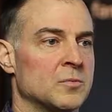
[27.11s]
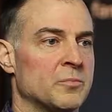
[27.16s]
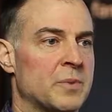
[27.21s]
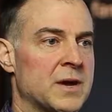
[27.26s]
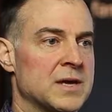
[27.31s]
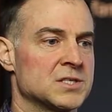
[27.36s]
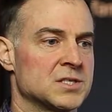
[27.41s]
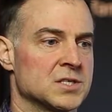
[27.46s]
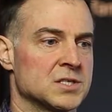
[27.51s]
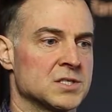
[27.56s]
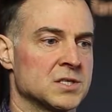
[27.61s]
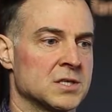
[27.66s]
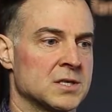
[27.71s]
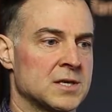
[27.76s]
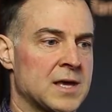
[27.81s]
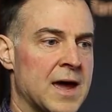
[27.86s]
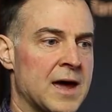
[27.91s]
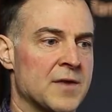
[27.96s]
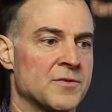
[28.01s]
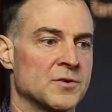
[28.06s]
basis to
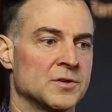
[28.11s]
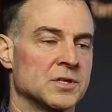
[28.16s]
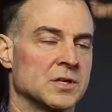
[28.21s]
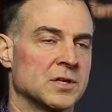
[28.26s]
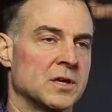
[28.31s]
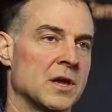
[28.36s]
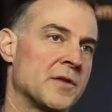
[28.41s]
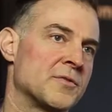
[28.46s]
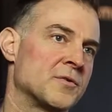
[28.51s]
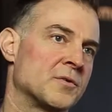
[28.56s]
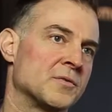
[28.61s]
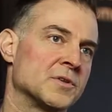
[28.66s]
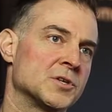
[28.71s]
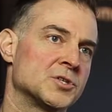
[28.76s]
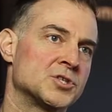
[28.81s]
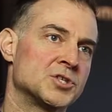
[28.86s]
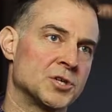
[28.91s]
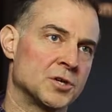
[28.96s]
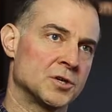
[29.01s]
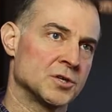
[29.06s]
gather together in the
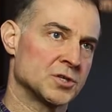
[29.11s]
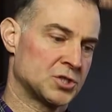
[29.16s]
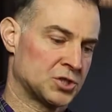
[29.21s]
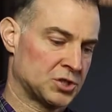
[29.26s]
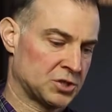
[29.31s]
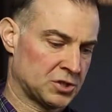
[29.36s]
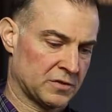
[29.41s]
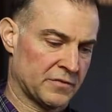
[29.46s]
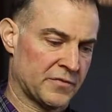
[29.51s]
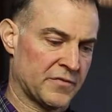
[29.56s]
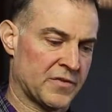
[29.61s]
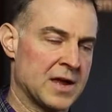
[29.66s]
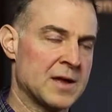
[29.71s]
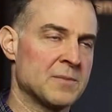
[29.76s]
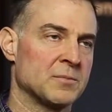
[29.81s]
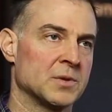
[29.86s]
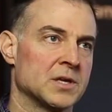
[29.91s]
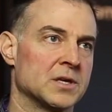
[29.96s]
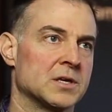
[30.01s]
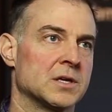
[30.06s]
church
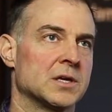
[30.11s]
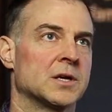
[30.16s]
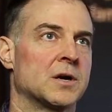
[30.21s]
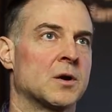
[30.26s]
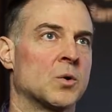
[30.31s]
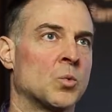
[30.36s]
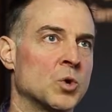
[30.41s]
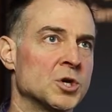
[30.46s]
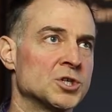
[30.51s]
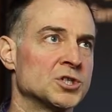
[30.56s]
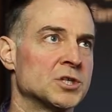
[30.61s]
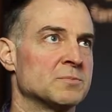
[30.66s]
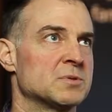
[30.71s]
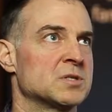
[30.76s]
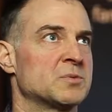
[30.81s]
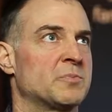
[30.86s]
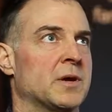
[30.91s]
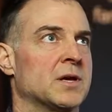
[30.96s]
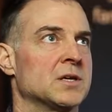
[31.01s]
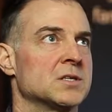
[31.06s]
family in our worship
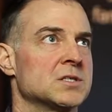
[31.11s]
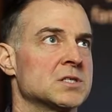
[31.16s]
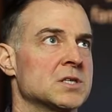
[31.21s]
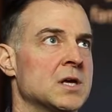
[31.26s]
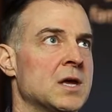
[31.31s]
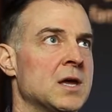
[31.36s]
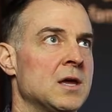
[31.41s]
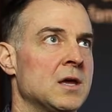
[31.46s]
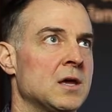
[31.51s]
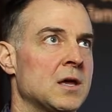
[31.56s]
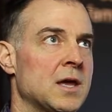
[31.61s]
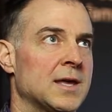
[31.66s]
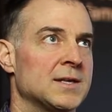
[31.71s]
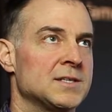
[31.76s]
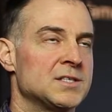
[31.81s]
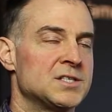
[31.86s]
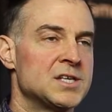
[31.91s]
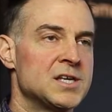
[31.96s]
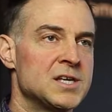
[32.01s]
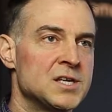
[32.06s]
space
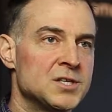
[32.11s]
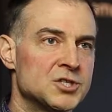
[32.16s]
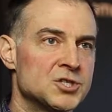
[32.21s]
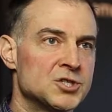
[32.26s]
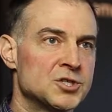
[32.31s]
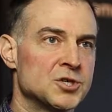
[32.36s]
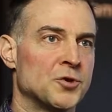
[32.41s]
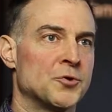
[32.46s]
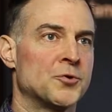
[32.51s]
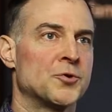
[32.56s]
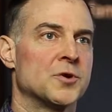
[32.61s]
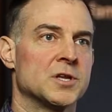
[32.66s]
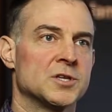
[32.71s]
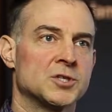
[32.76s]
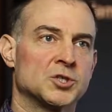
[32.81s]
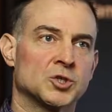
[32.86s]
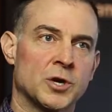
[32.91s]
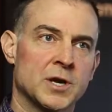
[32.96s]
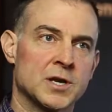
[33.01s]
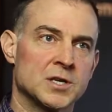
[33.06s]
and teach children and
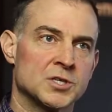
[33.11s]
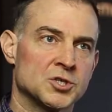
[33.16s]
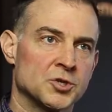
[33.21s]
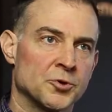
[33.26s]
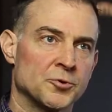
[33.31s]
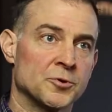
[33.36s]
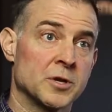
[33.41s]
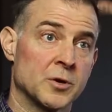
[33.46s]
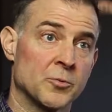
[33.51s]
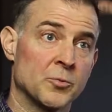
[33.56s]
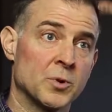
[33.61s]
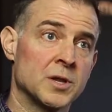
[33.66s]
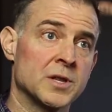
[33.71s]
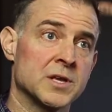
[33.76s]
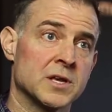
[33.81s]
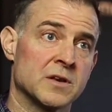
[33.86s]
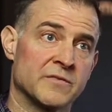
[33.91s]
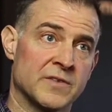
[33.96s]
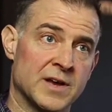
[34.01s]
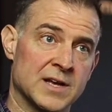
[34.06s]
train children and
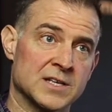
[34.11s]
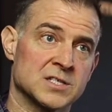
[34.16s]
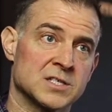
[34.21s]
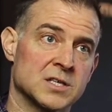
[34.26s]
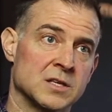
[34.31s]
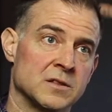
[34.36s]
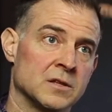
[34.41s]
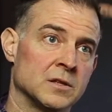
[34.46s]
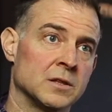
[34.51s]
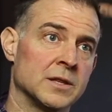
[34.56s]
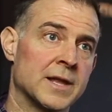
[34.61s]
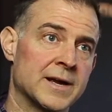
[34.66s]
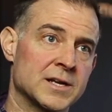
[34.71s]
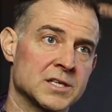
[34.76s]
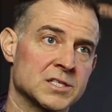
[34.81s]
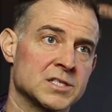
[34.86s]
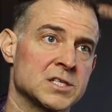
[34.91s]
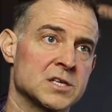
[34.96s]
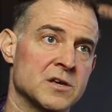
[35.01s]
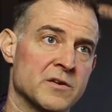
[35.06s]
really invest in the
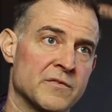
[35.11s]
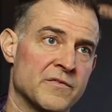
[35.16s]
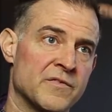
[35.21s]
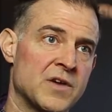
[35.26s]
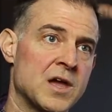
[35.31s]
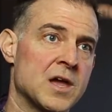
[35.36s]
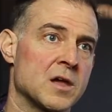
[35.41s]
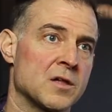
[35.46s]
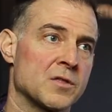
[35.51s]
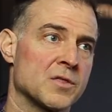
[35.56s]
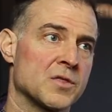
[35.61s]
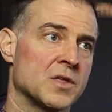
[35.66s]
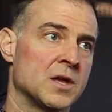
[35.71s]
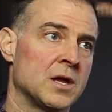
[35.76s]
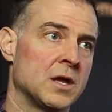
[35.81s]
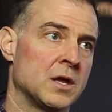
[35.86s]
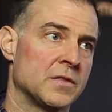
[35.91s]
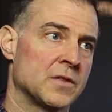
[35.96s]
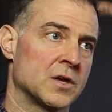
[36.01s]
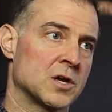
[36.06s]
legacy of faith
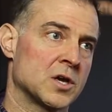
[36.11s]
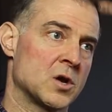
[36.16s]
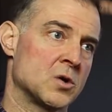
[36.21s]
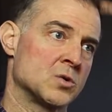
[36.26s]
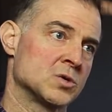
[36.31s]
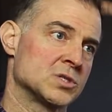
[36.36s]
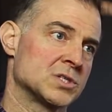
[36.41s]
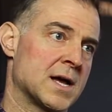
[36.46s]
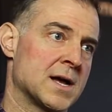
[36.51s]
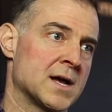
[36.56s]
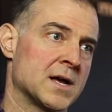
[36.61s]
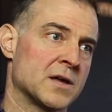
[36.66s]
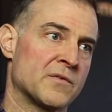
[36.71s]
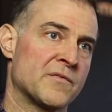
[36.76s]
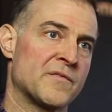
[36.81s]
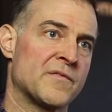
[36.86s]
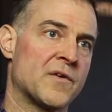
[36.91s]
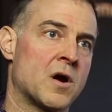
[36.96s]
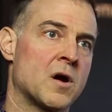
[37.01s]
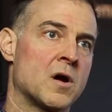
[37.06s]
that goes on
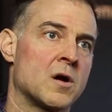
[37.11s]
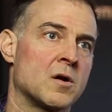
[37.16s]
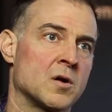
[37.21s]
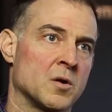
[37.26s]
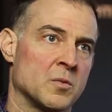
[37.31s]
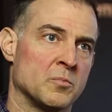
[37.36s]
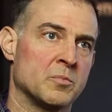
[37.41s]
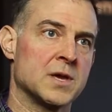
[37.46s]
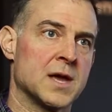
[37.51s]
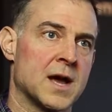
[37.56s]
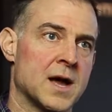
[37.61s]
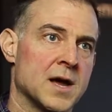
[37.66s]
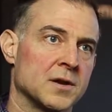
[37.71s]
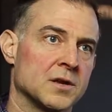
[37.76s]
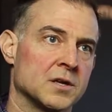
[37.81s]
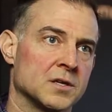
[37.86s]
far beyond